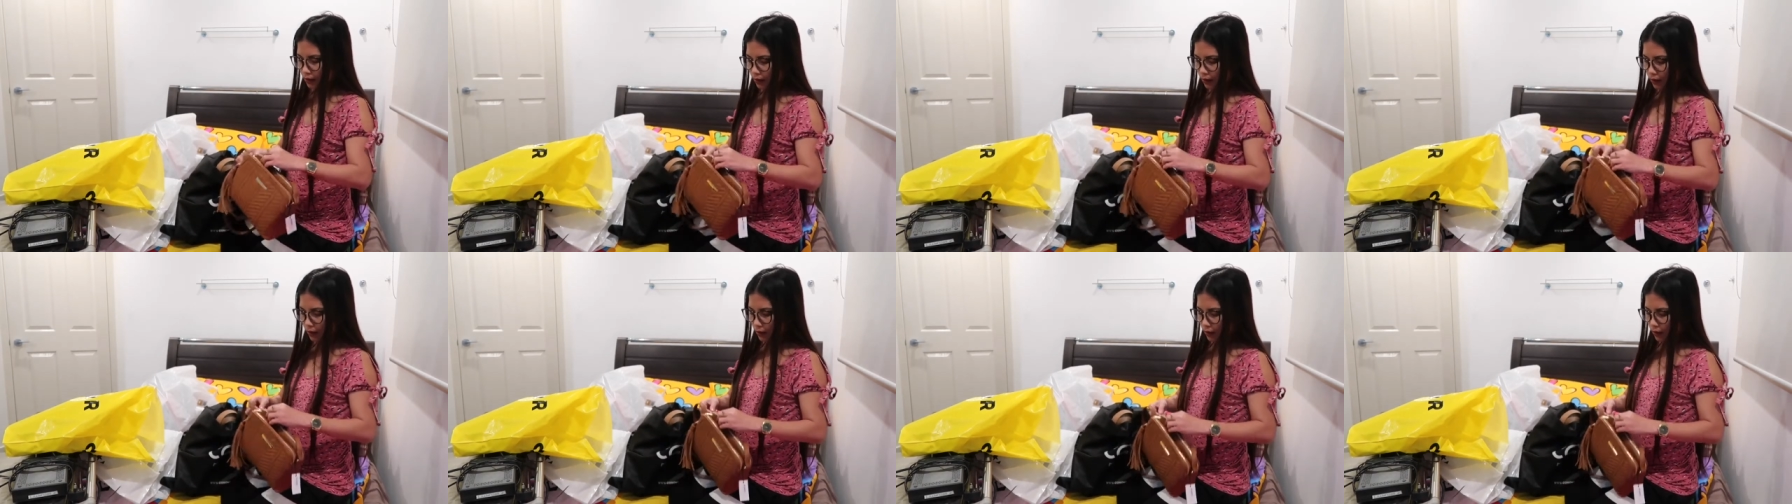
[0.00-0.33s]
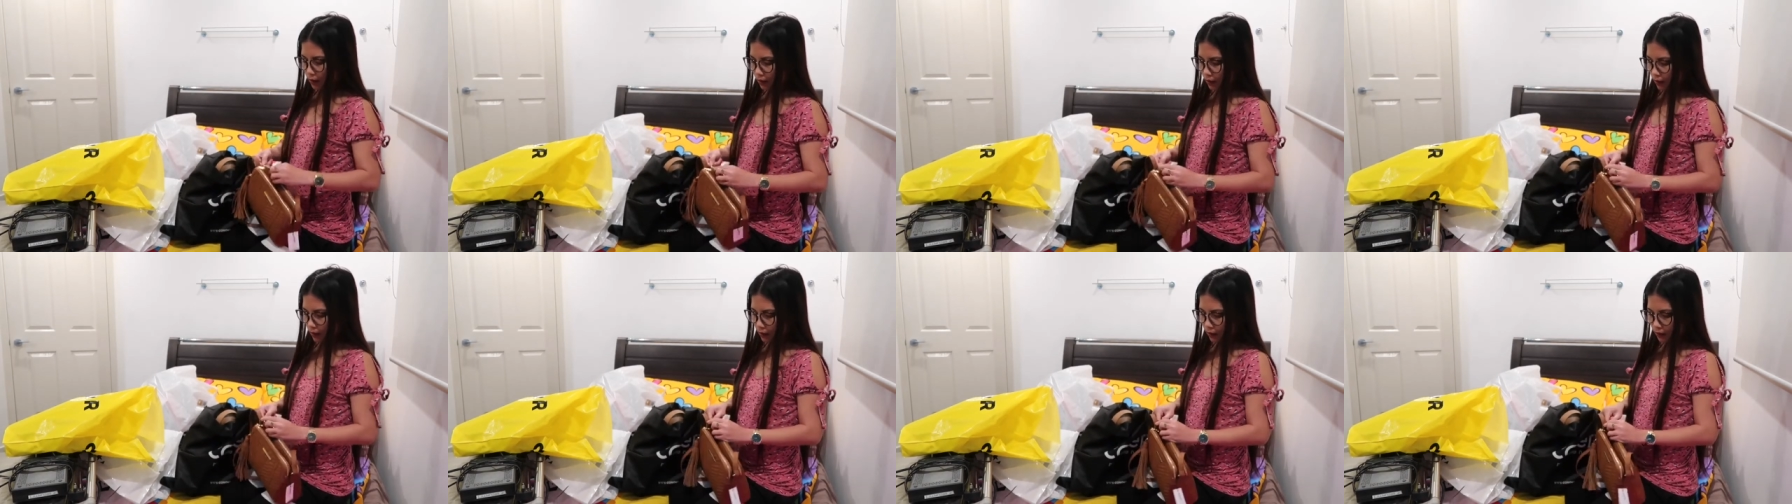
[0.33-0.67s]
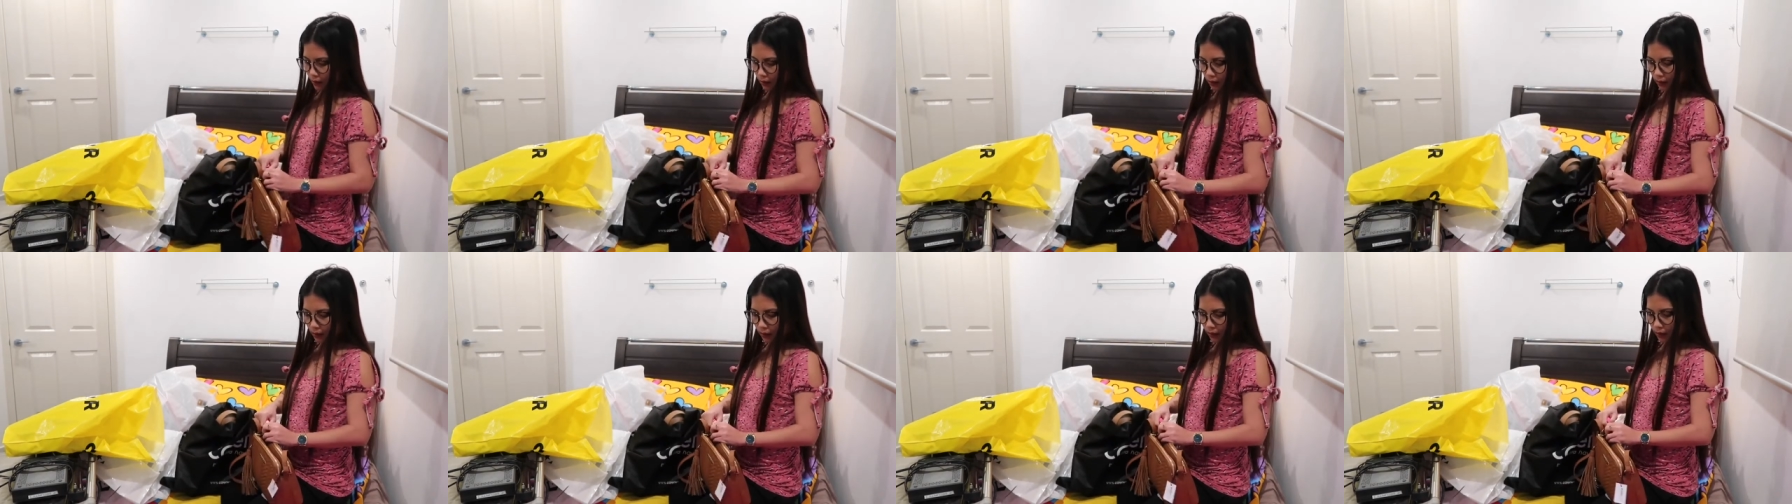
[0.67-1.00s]
Ayan.
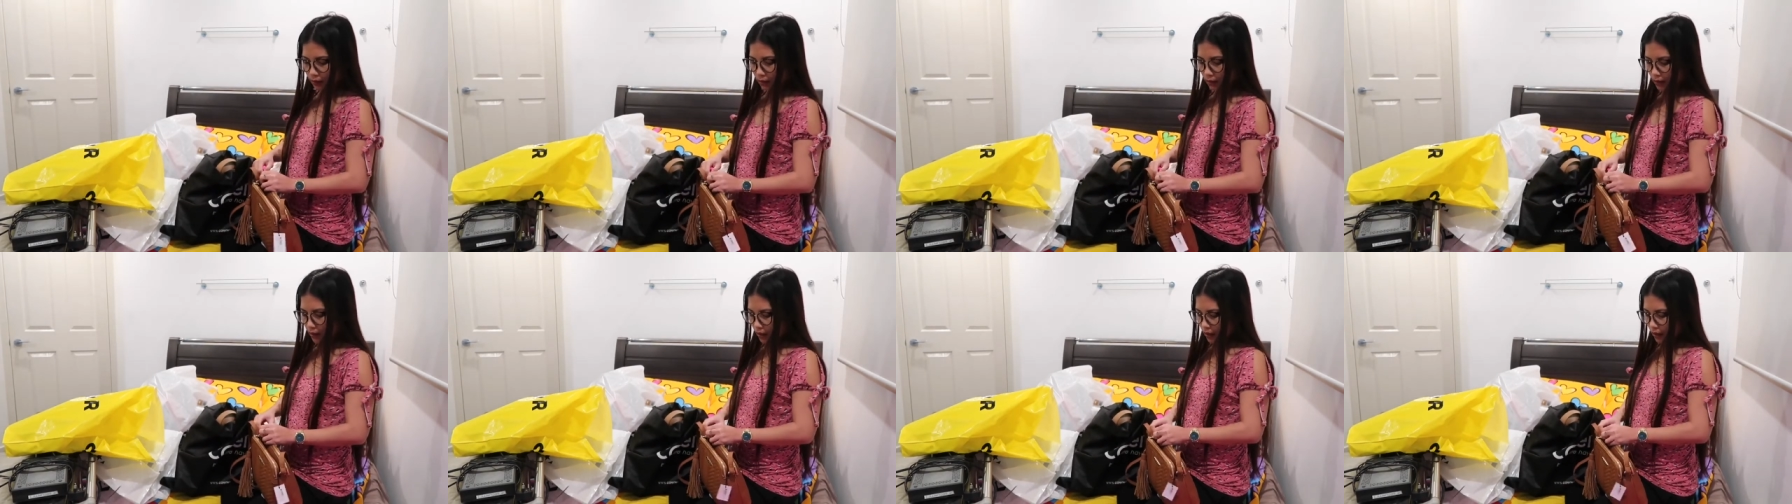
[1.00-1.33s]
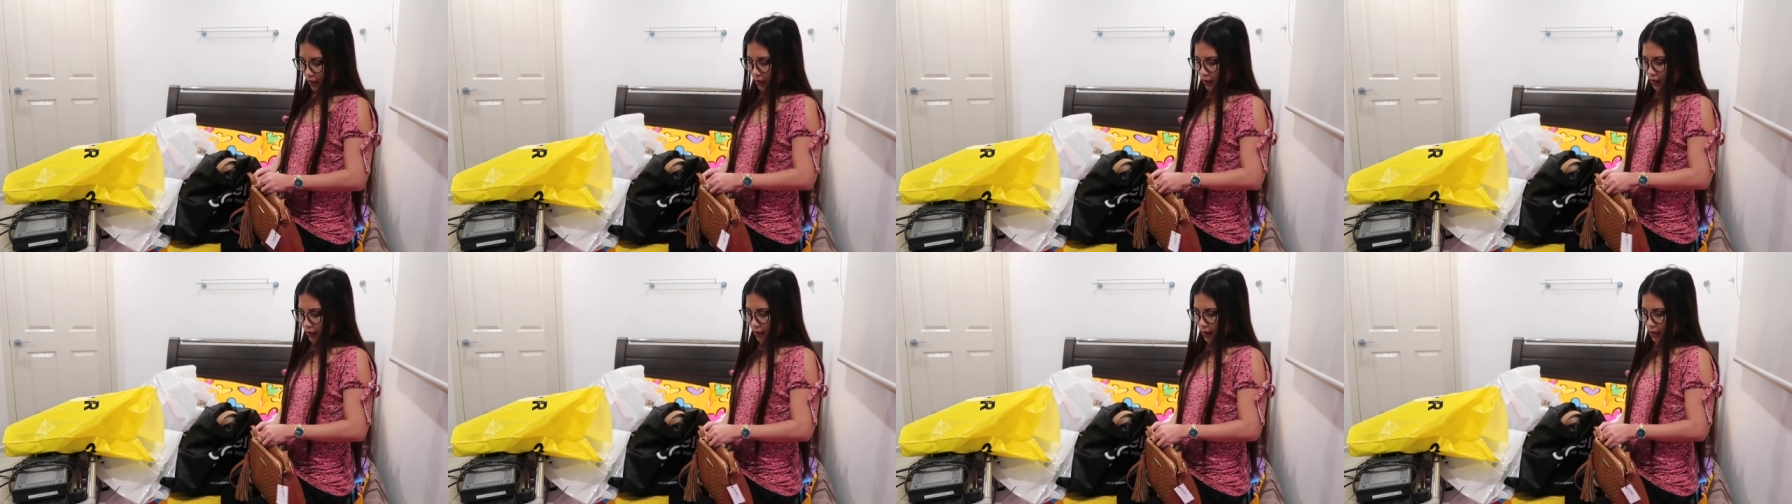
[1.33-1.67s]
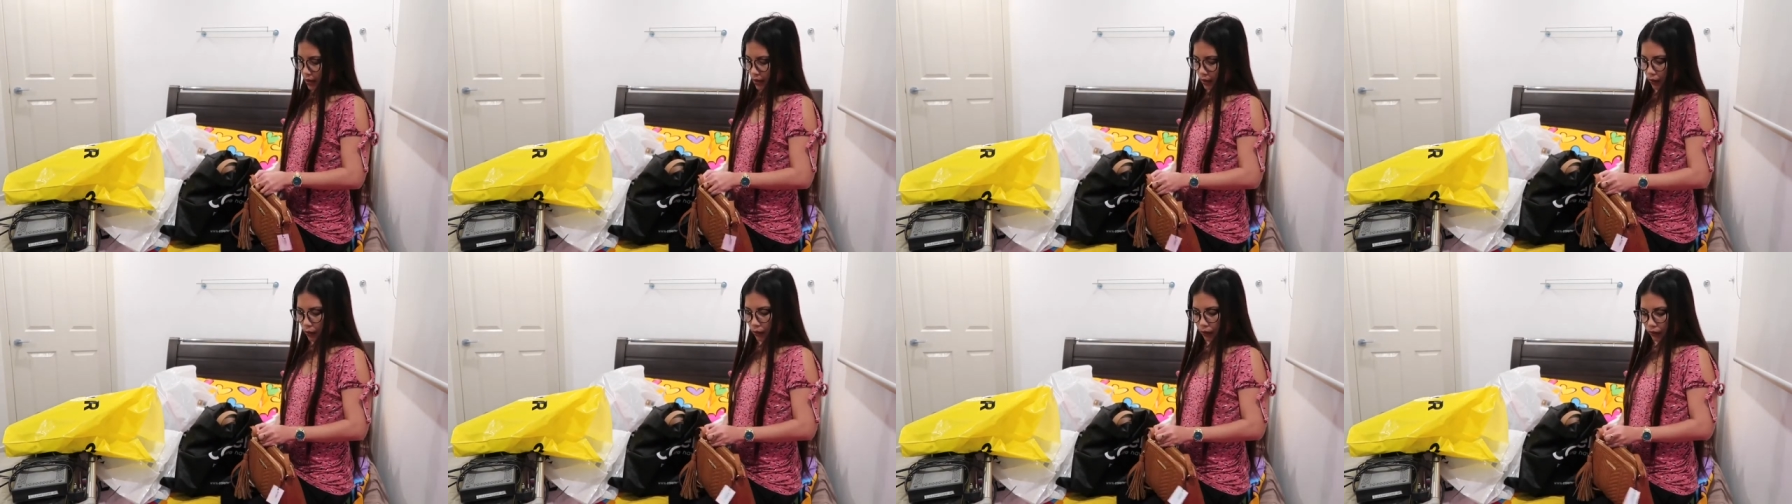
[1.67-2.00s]

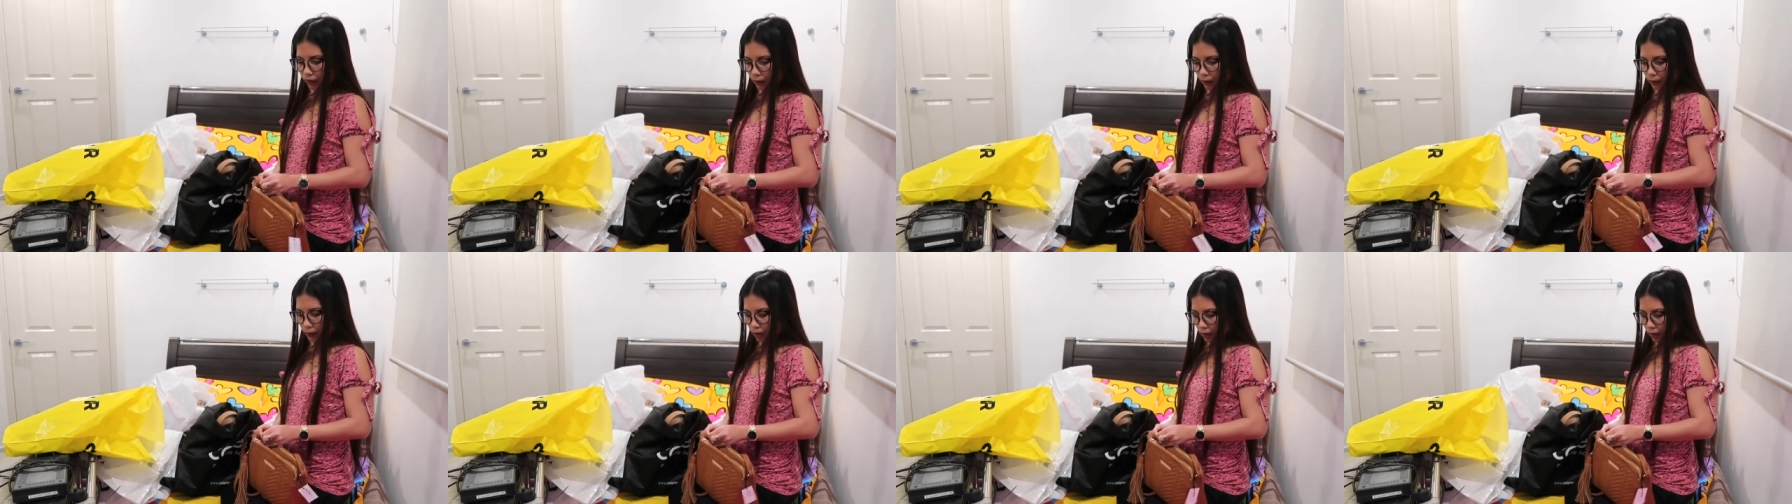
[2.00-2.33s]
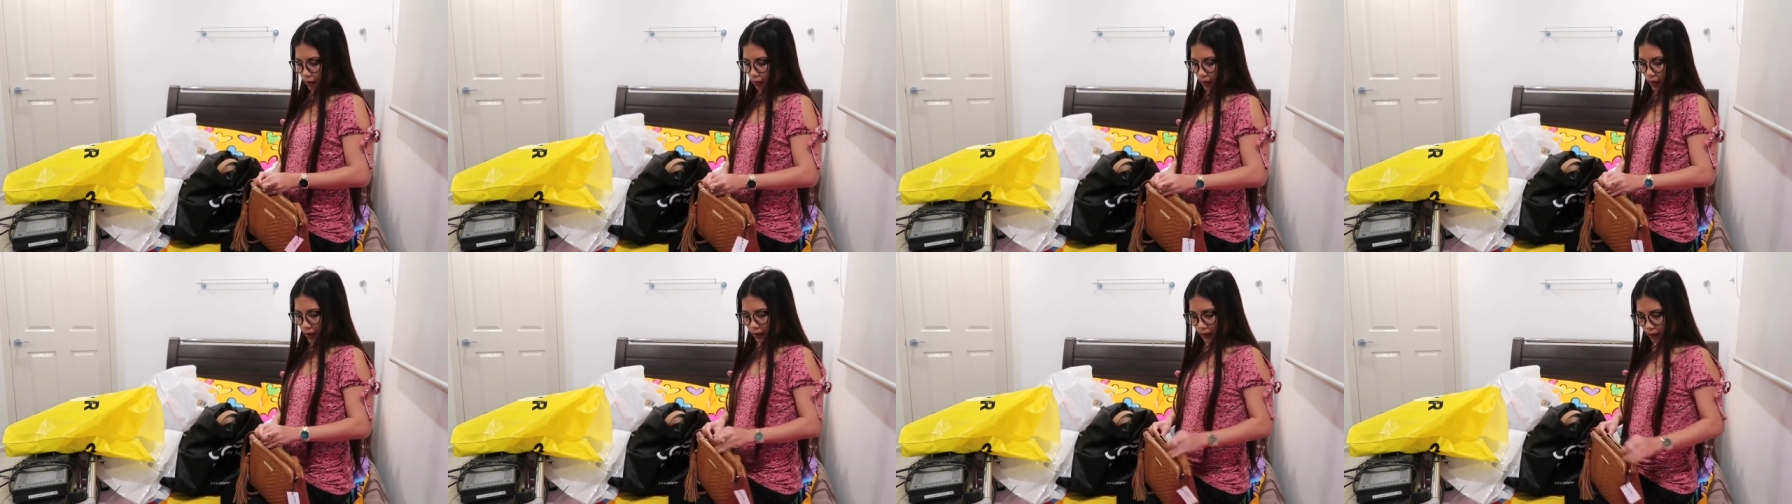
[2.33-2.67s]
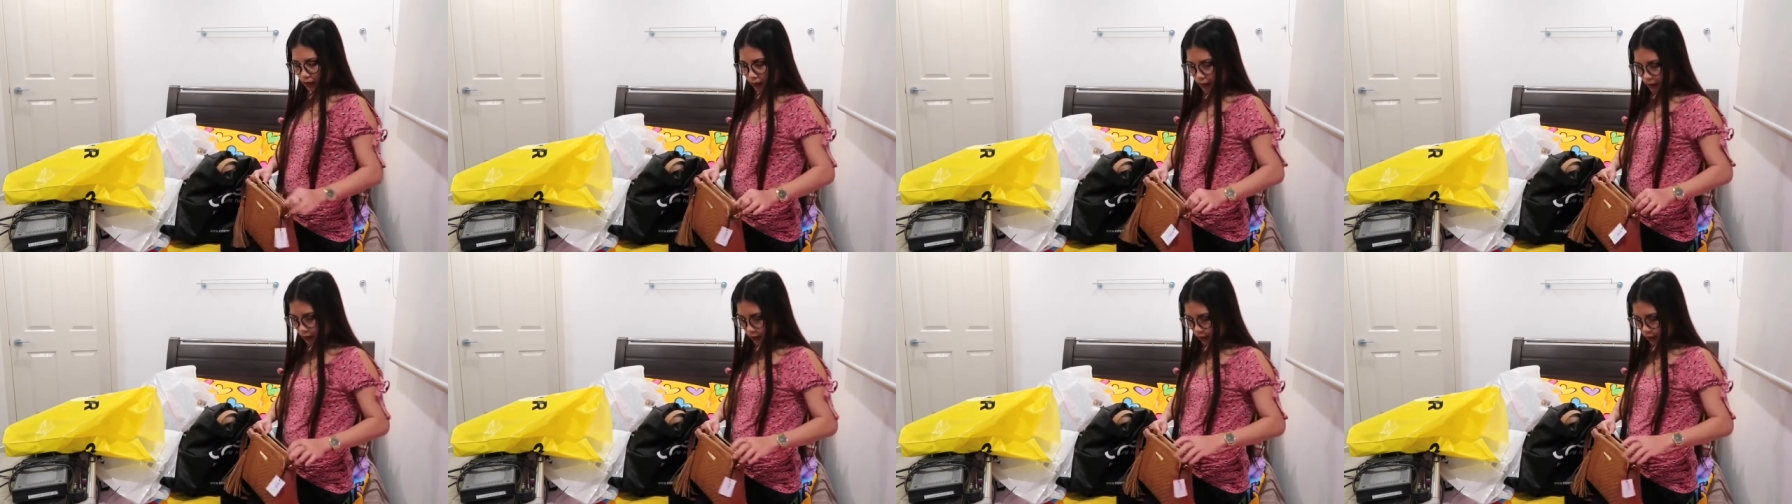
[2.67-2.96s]
These are all from Colette.